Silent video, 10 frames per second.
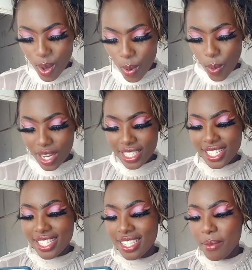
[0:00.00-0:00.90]
What
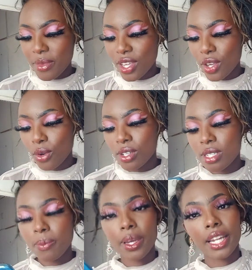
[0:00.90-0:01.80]
is something you could
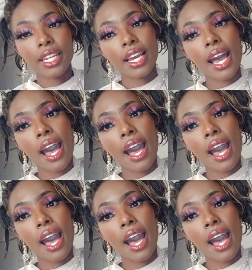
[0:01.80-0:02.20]
spend